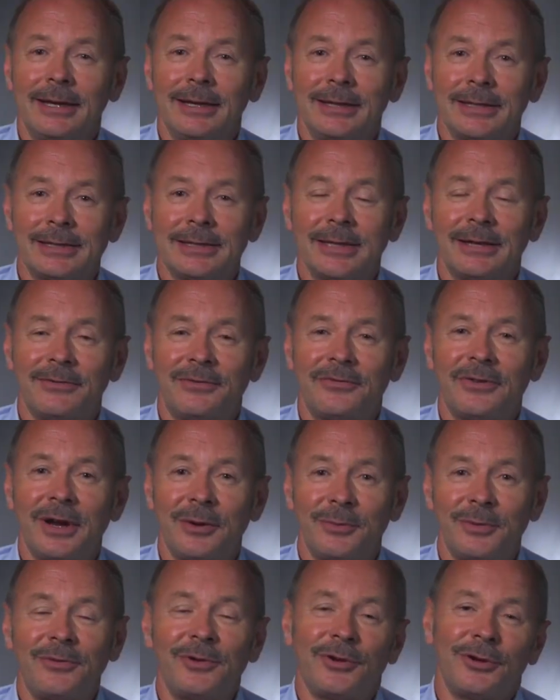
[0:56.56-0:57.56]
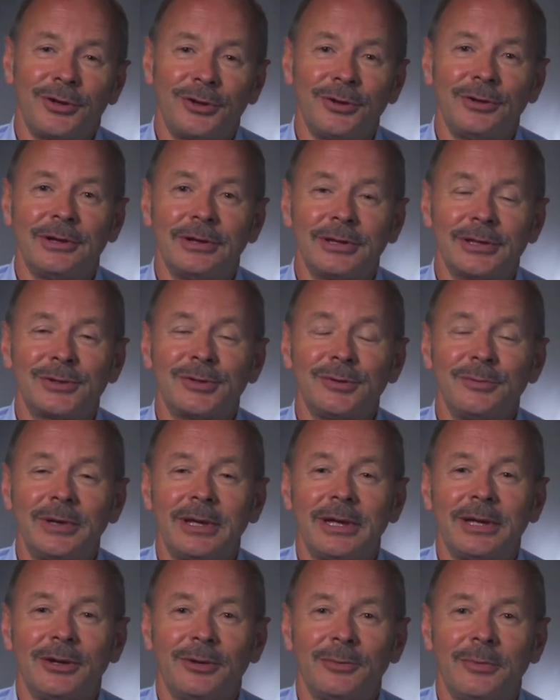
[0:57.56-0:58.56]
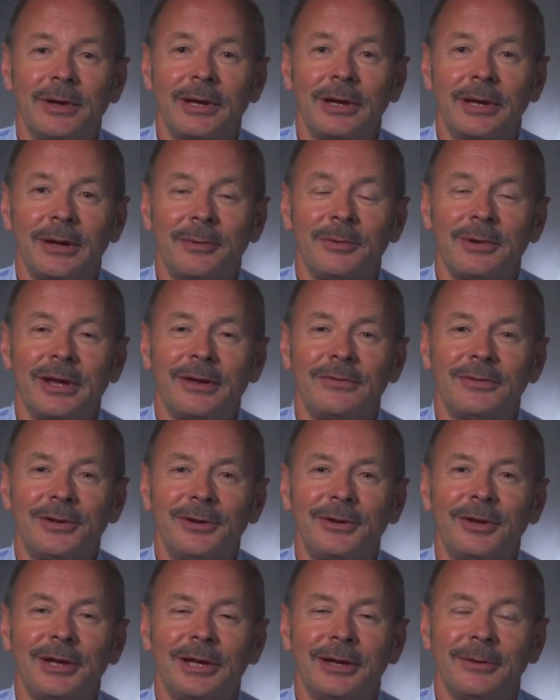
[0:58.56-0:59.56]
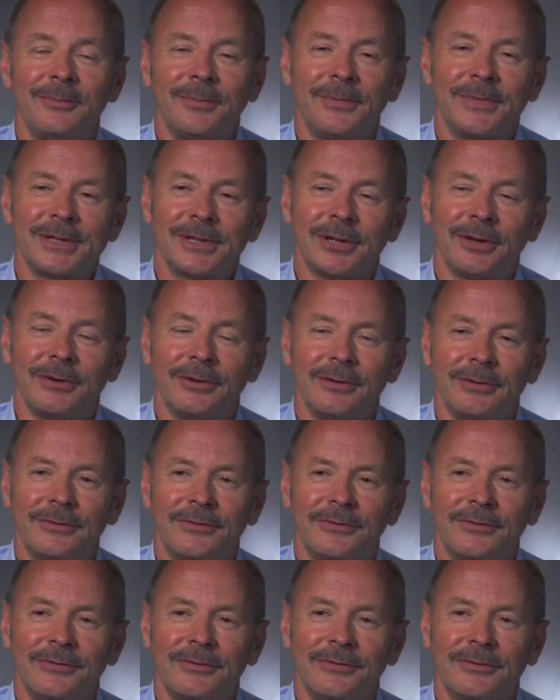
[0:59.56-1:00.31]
and said, "Frank, we've got a good little swimmer here. You might come and have a look at him." So